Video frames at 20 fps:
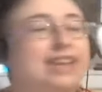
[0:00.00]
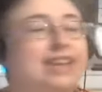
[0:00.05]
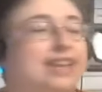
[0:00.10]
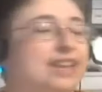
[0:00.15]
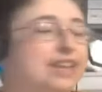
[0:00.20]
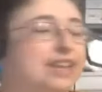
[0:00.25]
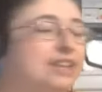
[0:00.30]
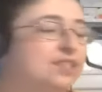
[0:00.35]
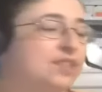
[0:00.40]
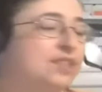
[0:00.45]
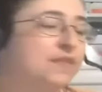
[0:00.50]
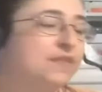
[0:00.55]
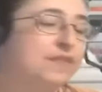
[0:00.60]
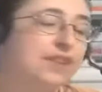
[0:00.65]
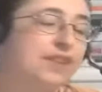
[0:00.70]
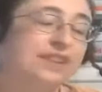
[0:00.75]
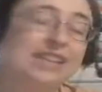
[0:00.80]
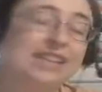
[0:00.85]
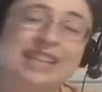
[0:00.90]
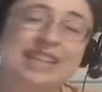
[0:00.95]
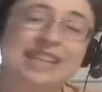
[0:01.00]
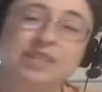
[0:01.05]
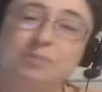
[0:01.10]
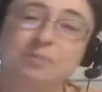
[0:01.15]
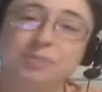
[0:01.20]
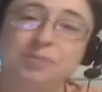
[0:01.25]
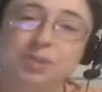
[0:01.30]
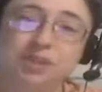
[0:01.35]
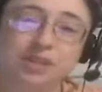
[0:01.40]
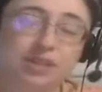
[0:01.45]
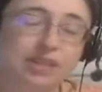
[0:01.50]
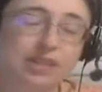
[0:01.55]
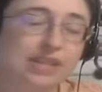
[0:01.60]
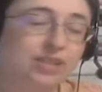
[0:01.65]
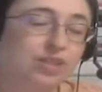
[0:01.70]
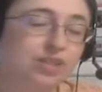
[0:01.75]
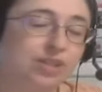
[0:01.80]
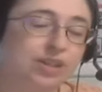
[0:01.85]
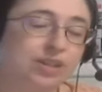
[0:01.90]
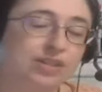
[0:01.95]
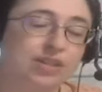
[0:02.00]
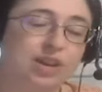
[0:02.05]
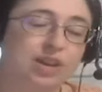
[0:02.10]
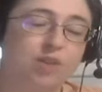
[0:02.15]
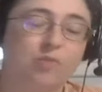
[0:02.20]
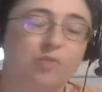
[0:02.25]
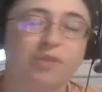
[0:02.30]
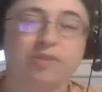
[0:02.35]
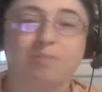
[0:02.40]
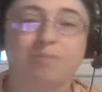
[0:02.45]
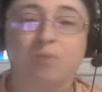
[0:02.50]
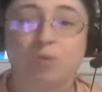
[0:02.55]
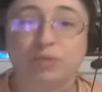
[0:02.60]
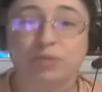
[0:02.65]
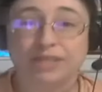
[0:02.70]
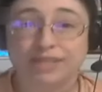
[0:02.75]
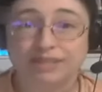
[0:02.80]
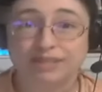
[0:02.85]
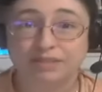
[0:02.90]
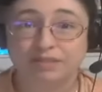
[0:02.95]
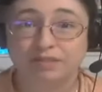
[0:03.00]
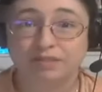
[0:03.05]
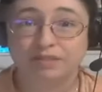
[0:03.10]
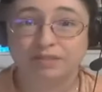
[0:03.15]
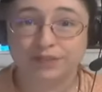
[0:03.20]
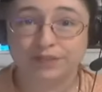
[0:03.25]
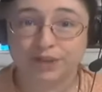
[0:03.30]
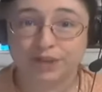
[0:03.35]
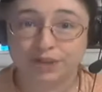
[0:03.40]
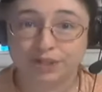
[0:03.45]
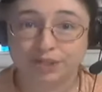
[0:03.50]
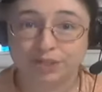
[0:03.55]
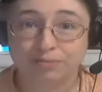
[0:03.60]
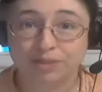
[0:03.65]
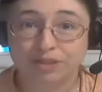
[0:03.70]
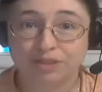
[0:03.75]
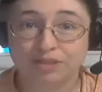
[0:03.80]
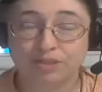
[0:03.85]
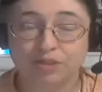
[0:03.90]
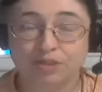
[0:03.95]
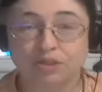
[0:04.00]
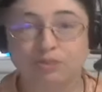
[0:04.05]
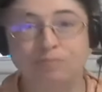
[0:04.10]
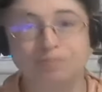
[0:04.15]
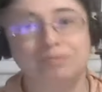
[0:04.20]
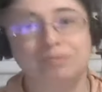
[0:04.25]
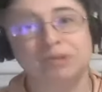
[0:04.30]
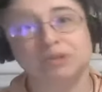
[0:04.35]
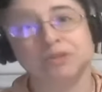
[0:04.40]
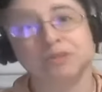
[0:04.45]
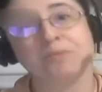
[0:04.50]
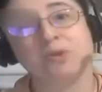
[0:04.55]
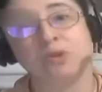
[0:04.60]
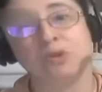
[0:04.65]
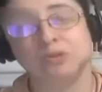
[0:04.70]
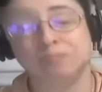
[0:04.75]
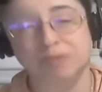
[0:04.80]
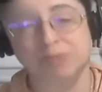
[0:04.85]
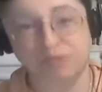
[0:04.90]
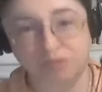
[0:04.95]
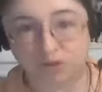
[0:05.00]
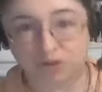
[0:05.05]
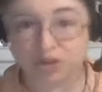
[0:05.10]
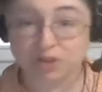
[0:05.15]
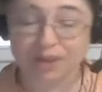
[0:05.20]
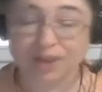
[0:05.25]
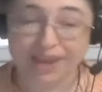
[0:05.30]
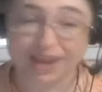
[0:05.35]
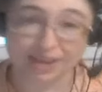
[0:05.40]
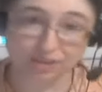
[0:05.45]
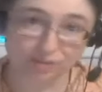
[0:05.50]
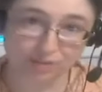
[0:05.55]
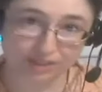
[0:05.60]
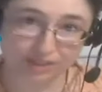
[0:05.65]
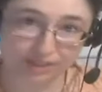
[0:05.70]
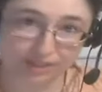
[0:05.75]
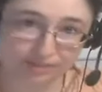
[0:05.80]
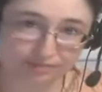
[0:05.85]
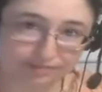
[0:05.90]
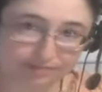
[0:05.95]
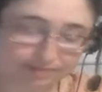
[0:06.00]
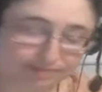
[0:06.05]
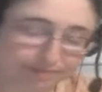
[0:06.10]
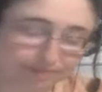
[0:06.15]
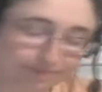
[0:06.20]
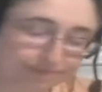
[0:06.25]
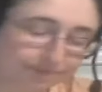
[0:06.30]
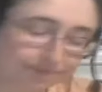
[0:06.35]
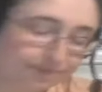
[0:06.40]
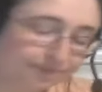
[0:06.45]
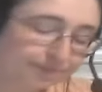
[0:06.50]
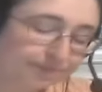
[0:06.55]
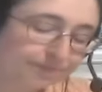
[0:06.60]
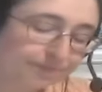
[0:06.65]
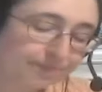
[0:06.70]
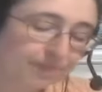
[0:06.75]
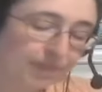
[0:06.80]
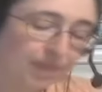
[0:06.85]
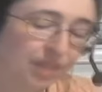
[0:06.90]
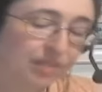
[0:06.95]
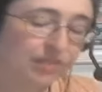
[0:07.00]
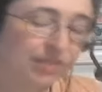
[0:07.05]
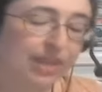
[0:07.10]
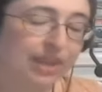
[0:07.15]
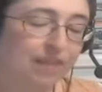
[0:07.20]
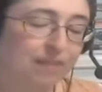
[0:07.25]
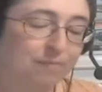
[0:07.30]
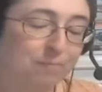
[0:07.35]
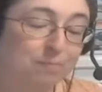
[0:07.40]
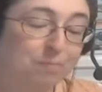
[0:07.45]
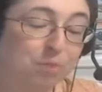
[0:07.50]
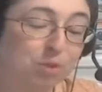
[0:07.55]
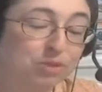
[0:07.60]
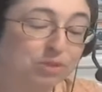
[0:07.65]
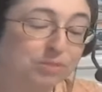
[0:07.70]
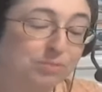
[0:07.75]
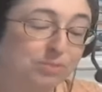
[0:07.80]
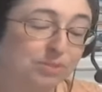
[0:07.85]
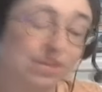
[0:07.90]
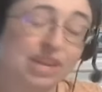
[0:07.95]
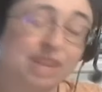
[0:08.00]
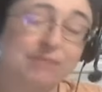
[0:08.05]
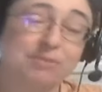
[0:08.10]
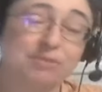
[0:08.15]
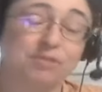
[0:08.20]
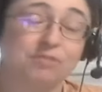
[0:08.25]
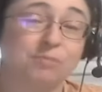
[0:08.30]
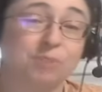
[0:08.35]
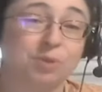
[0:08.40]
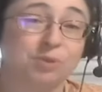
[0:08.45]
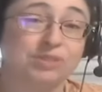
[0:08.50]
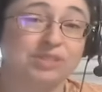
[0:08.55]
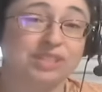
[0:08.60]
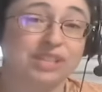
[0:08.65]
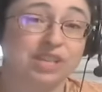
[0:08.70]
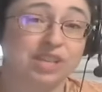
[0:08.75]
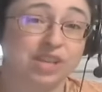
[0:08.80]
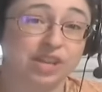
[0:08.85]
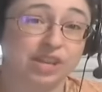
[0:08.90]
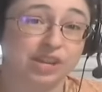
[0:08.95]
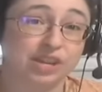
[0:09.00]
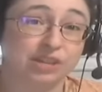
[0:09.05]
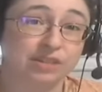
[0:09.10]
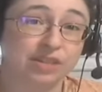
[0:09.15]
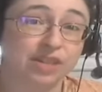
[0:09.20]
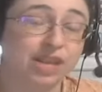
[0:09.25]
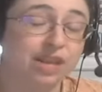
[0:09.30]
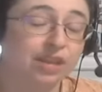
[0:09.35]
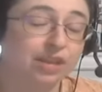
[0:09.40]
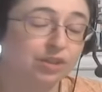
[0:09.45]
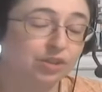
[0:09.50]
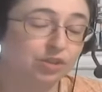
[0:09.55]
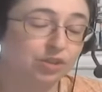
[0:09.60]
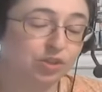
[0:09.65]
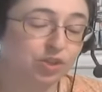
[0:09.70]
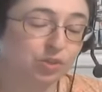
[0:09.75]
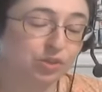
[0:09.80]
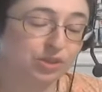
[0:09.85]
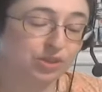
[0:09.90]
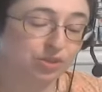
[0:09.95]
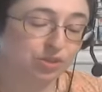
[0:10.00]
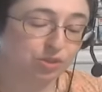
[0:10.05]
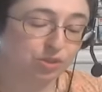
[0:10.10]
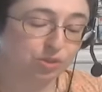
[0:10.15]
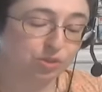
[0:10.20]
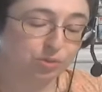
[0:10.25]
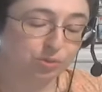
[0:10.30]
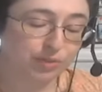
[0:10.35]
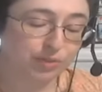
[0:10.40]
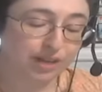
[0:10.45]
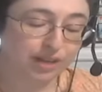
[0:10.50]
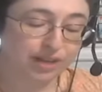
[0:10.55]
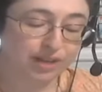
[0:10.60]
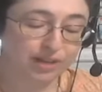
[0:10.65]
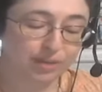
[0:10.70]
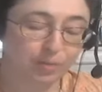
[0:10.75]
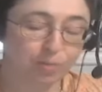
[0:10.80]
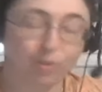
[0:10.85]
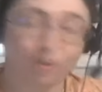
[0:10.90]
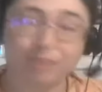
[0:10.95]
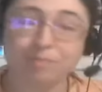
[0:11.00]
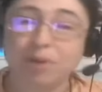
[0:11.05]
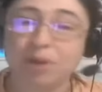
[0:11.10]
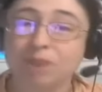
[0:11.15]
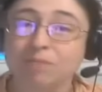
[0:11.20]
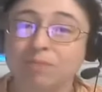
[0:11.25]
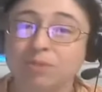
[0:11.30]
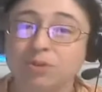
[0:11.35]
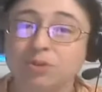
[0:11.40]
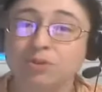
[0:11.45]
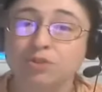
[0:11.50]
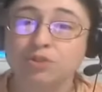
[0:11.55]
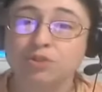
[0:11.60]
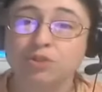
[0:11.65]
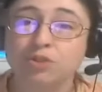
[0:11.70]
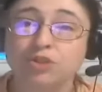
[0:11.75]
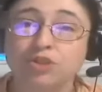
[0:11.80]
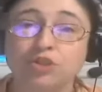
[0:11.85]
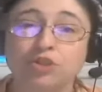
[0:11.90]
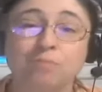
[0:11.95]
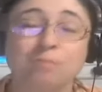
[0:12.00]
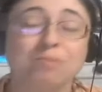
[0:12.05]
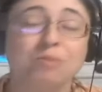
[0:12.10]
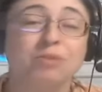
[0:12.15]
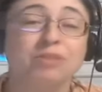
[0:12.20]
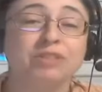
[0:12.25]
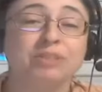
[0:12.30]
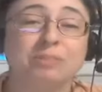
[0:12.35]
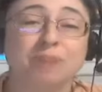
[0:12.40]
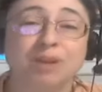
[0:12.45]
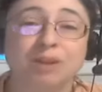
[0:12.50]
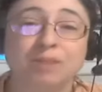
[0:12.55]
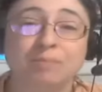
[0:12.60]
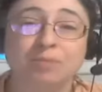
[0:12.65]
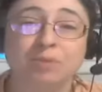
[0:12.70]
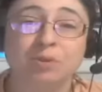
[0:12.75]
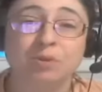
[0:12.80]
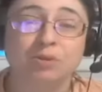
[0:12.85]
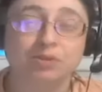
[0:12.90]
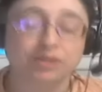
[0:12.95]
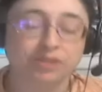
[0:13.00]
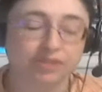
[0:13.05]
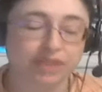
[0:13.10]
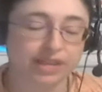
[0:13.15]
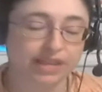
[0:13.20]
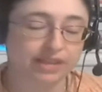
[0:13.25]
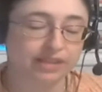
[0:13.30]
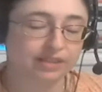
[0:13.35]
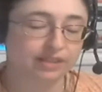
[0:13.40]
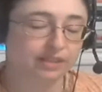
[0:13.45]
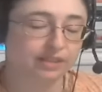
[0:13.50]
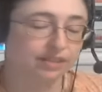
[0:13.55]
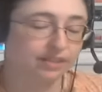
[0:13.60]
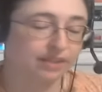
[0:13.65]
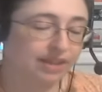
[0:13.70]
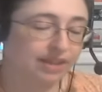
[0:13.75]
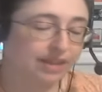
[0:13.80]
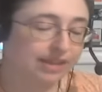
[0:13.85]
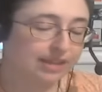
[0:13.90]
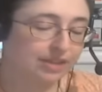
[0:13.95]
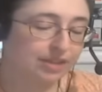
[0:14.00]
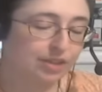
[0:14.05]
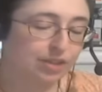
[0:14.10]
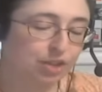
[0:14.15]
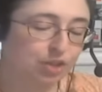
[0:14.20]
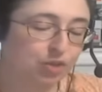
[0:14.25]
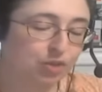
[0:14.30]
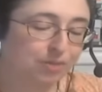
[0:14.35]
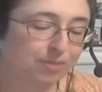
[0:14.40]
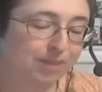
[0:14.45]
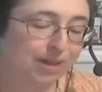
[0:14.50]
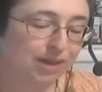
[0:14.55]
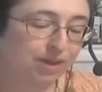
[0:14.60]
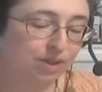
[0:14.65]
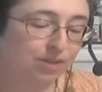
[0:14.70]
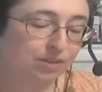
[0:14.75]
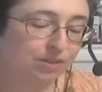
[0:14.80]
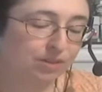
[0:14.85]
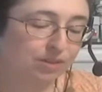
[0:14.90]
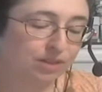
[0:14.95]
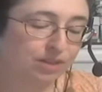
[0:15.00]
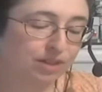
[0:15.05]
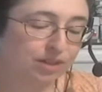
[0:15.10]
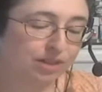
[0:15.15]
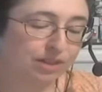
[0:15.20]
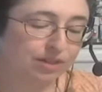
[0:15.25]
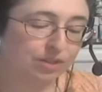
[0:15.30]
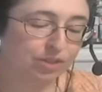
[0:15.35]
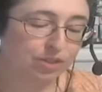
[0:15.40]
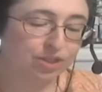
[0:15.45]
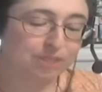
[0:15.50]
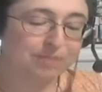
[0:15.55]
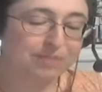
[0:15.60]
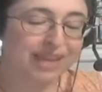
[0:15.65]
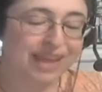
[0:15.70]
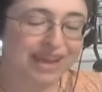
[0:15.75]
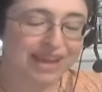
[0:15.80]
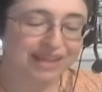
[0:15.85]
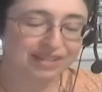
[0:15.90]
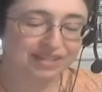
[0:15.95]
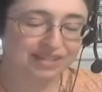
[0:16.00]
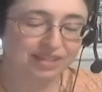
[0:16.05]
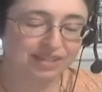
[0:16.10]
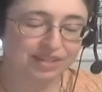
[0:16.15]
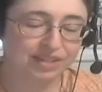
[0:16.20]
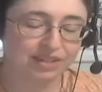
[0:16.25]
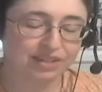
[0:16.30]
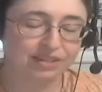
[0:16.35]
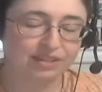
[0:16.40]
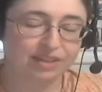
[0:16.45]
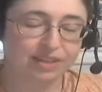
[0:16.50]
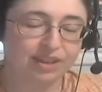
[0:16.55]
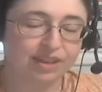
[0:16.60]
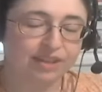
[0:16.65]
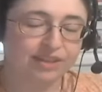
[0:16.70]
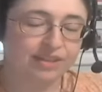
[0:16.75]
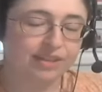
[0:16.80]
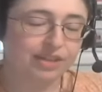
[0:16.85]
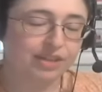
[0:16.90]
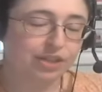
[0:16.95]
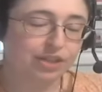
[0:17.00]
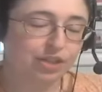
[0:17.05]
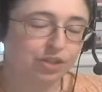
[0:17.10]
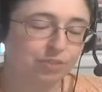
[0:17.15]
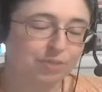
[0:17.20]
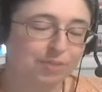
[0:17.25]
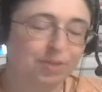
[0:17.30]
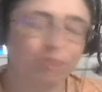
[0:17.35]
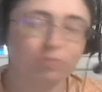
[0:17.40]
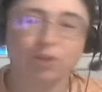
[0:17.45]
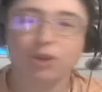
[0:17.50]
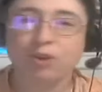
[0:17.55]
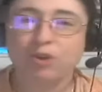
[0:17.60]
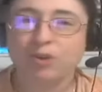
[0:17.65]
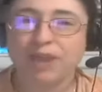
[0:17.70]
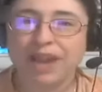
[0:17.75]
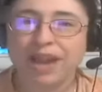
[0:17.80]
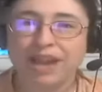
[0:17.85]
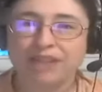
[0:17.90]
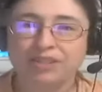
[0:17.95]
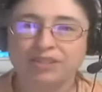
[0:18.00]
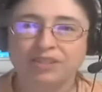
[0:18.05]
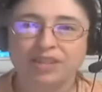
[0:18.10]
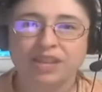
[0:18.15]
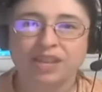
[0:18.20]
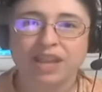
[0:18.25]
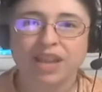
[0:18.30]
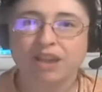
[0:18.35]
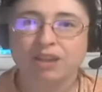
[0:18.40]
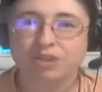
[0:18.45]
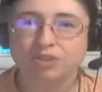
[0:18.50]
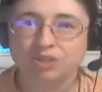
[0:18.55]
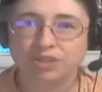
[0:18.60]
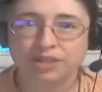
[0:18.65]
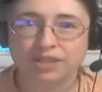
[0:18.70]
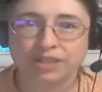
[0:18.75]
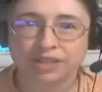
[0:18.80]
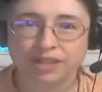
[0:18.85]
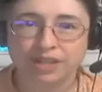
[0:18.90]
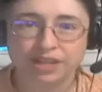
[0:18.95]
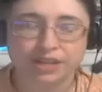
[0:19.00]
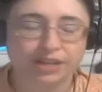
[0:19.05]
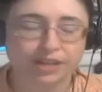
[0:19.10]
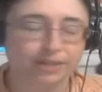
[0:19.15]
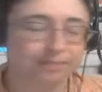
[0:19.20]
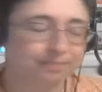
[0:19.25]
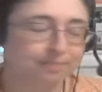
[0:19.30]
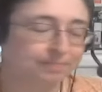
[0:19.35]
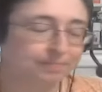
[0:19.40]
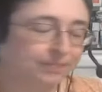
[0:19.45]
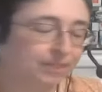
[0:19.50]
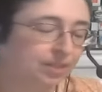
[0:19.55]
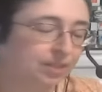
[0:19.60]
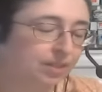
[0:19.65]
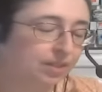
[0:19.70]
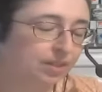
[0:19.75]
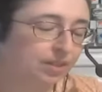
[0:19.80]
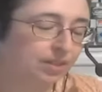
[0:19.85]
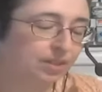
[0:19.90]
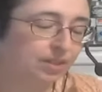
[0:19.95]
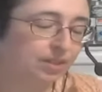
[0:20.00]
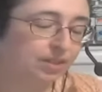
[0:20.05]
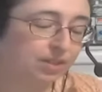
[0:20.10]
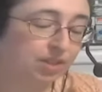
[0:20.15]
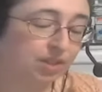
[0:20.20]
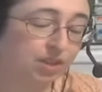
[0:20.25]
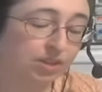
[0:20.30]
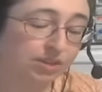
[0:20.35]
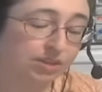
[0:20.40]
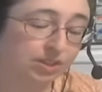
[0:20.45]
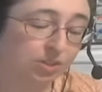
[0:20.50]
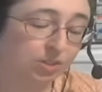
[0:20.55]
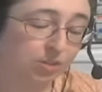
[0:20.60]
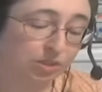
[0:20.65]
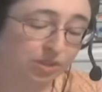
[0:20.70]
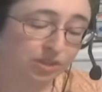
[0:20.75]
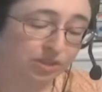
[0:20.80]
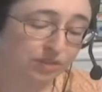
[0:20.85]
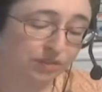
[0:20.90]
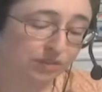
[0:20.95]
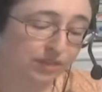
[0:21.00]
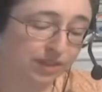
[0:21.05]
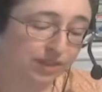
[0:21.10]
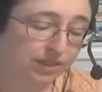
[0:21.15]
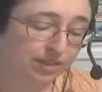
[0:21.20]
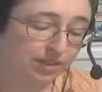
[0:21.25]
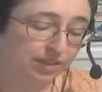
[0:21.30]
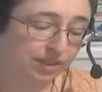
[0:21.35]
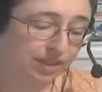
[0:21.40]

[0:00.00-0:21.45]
It is a fairly dense book. It starts out with molding first because you'll build the mold before you cast with it. They have multiple types of molds in here, so you can do uh, one-part molds, you can do multi-part molds. They teach you about uh, shim casting. They teach you about roto casting, alginate in here. There's all sorts of things.